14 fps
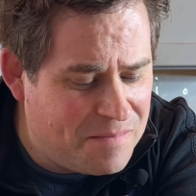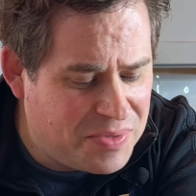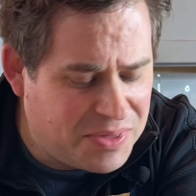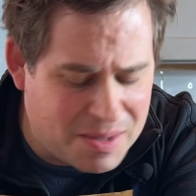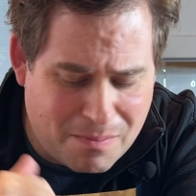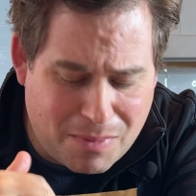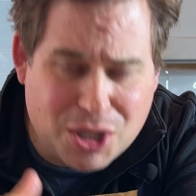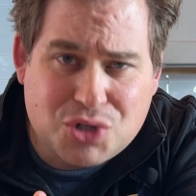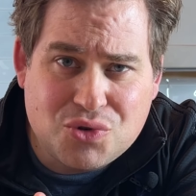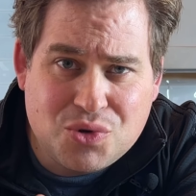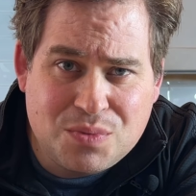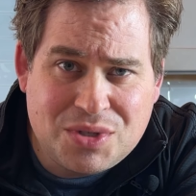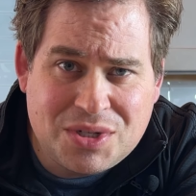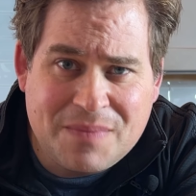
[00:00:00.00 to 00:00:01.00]
The
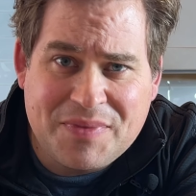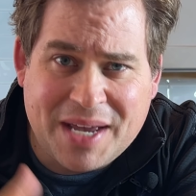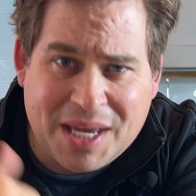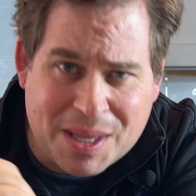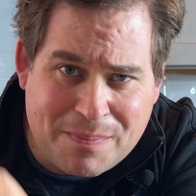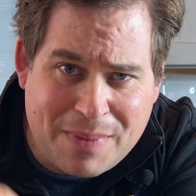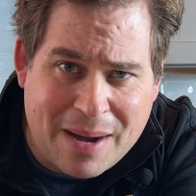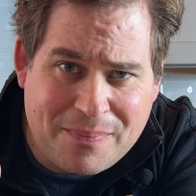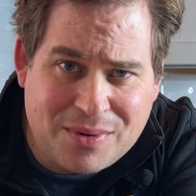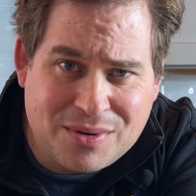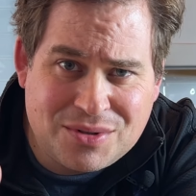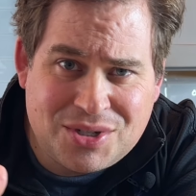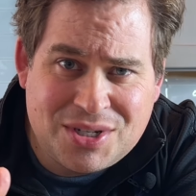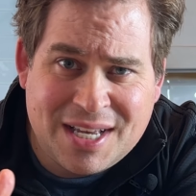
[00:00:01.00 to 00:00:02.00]
mushrooms and the
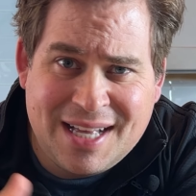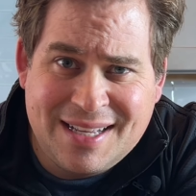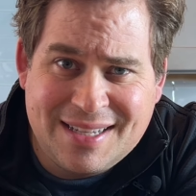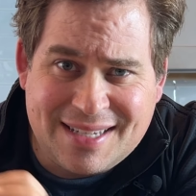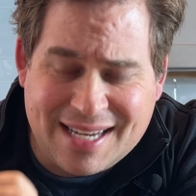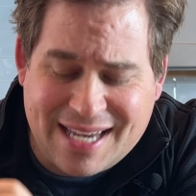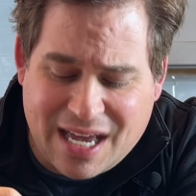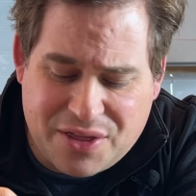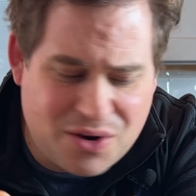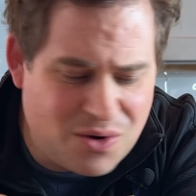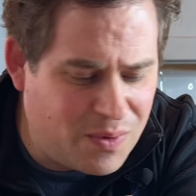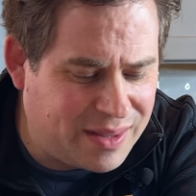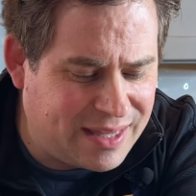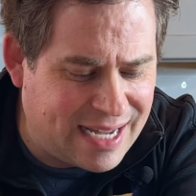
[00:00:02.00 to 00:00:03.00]
peppers together
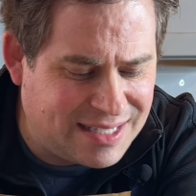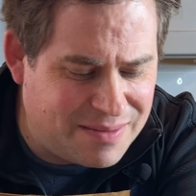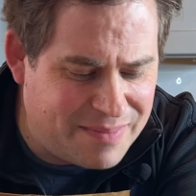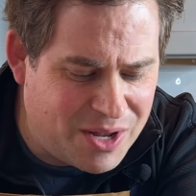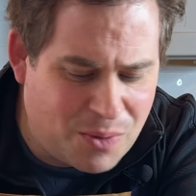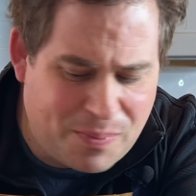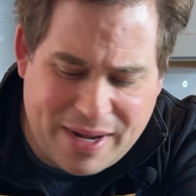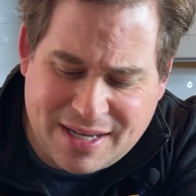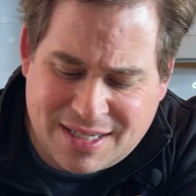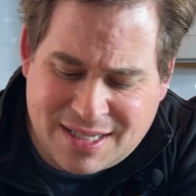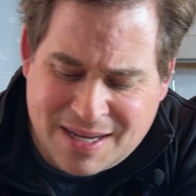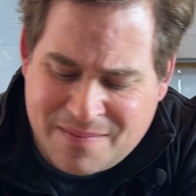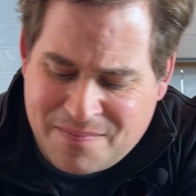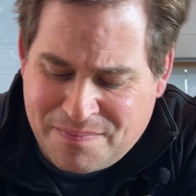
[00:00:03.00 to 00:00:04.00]
with that tomato paste,
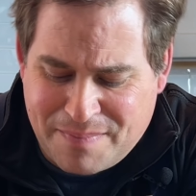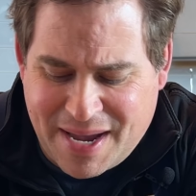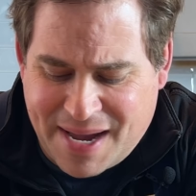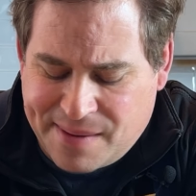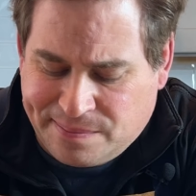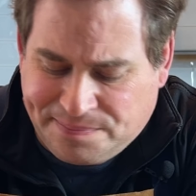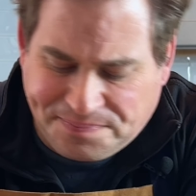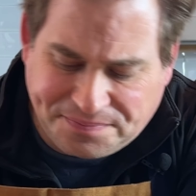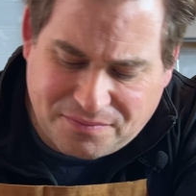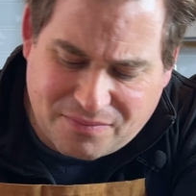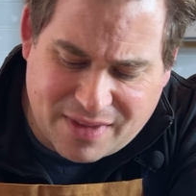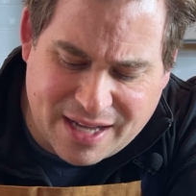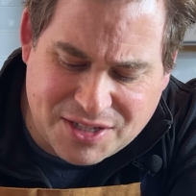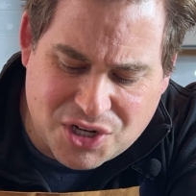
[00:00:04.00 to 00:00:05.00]
man,
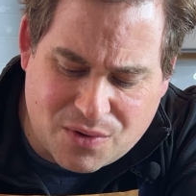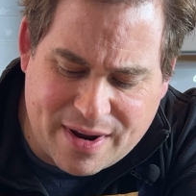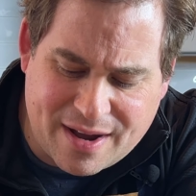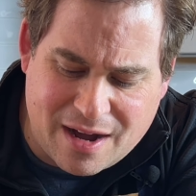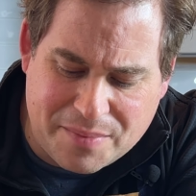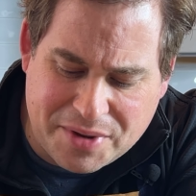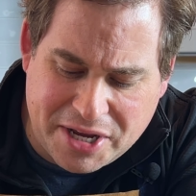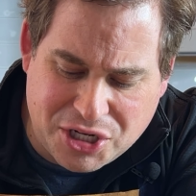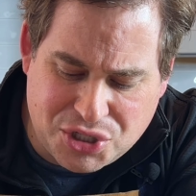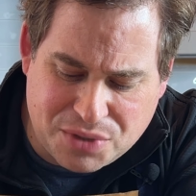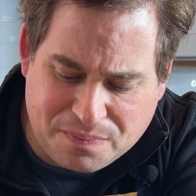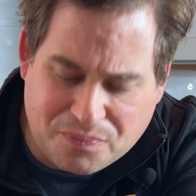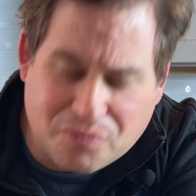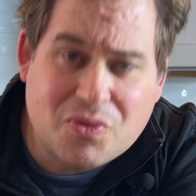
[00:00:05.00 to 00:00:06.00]
it's a great
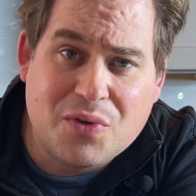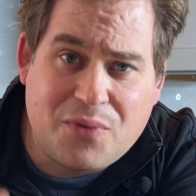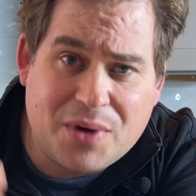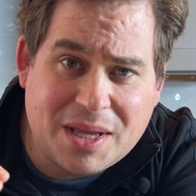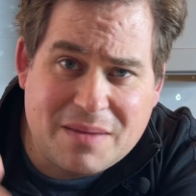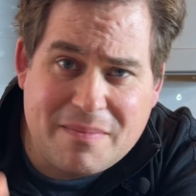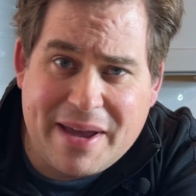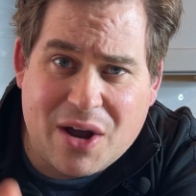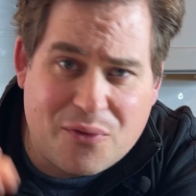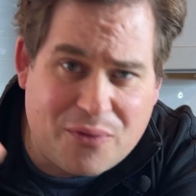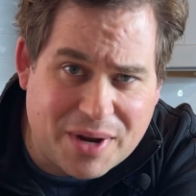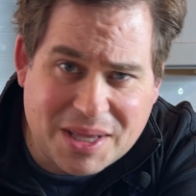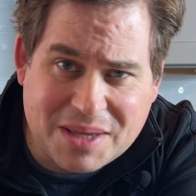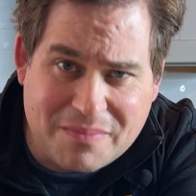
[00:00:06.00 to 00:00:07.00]
combination. Forget the mayo,
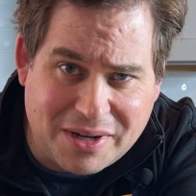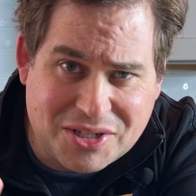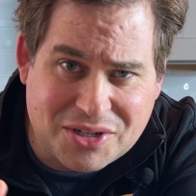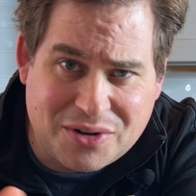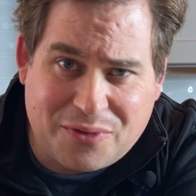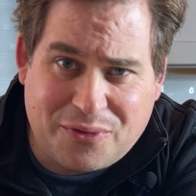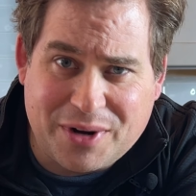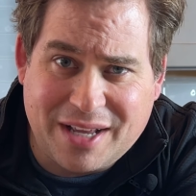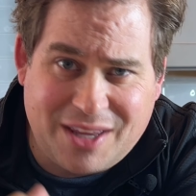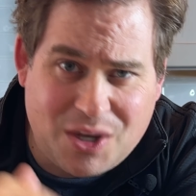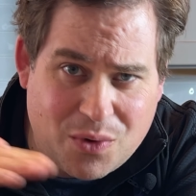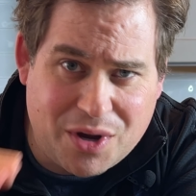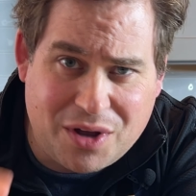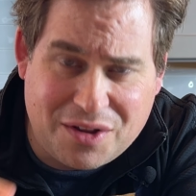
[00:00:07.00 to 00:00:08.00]
forget the mustard, forget the
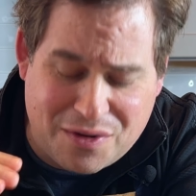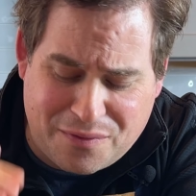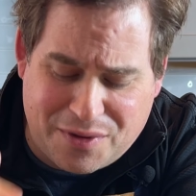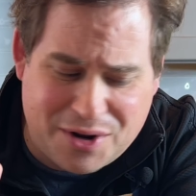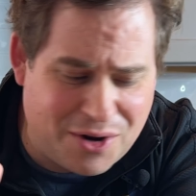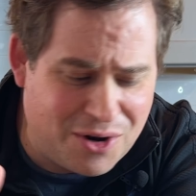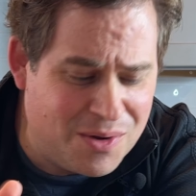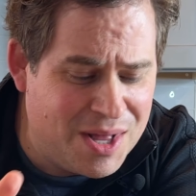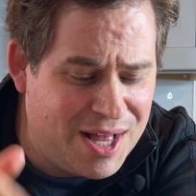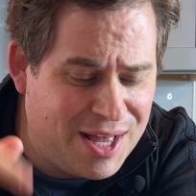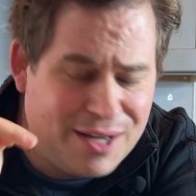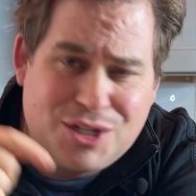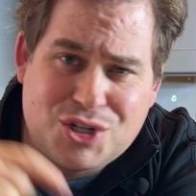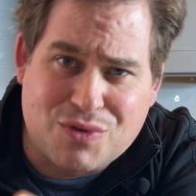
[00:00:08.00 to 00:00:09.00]
oil and vinegar.
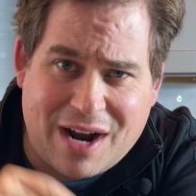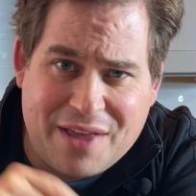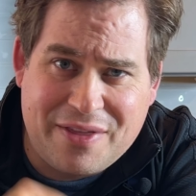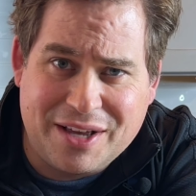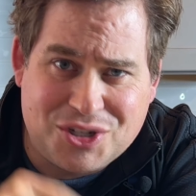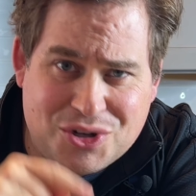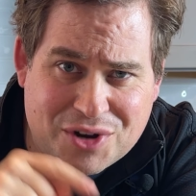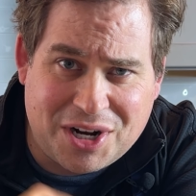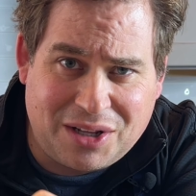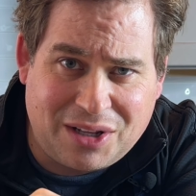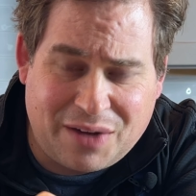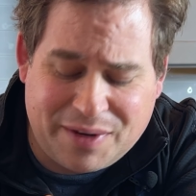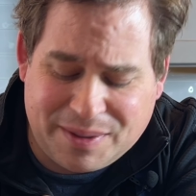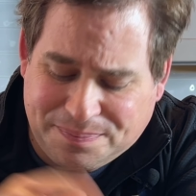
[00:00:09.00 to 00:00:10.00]
Try this, you're gonna
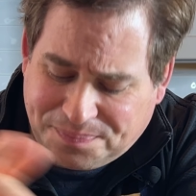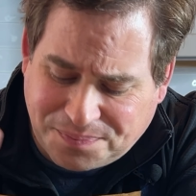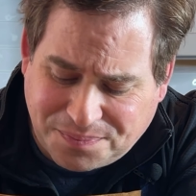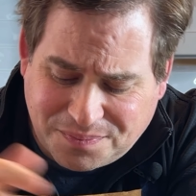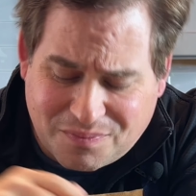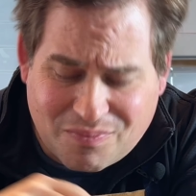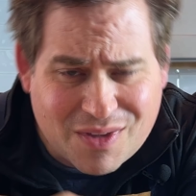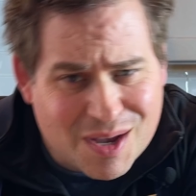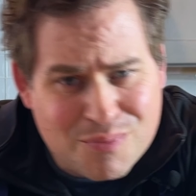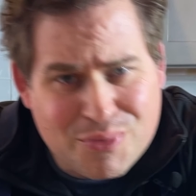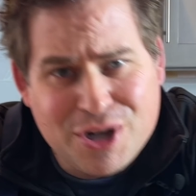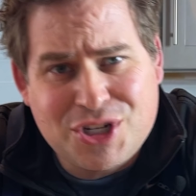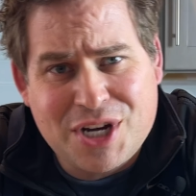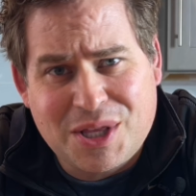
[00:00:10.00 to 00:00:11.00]
love it.
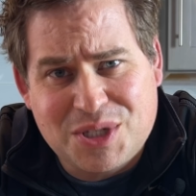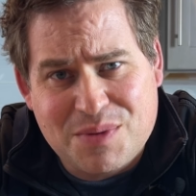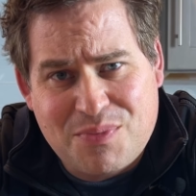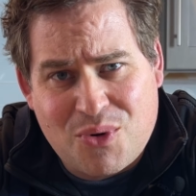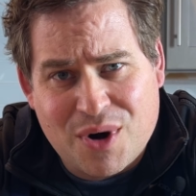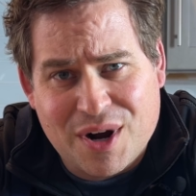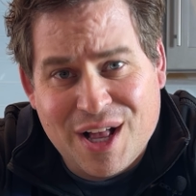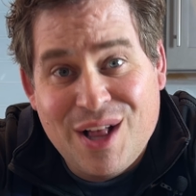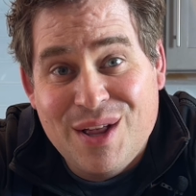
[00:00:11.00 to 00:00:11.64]
Appreciate the support.